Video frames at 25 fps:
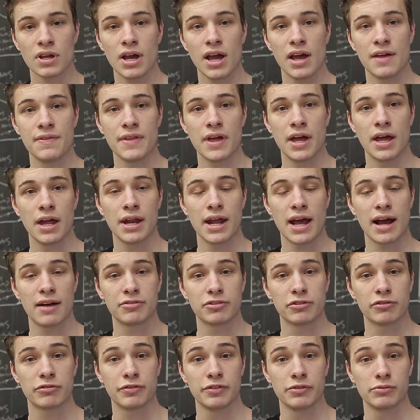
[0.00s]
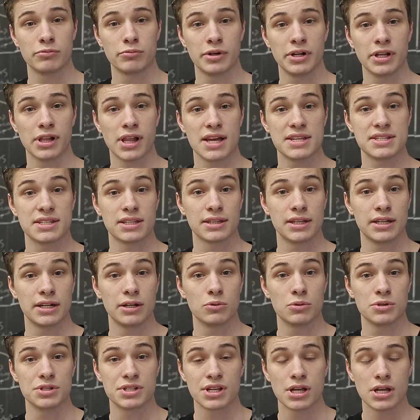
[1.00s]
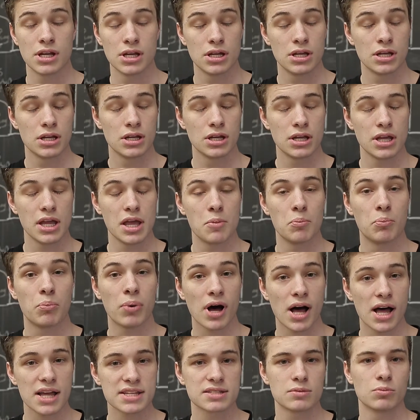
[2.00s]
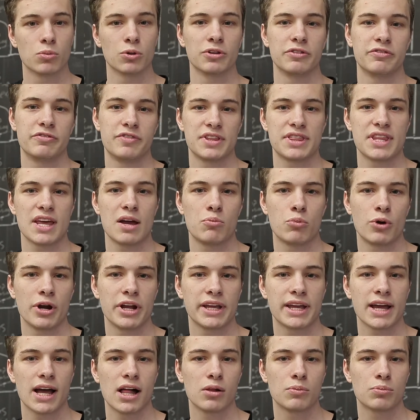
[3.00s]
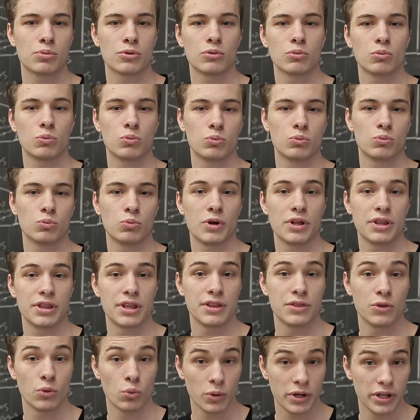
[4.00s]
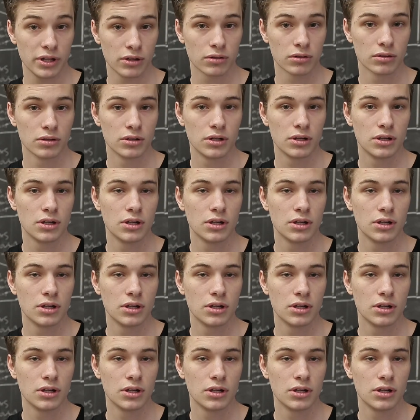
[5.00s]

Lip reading: and then after realizing that it was impossible to fit that brake caliper within the wheel,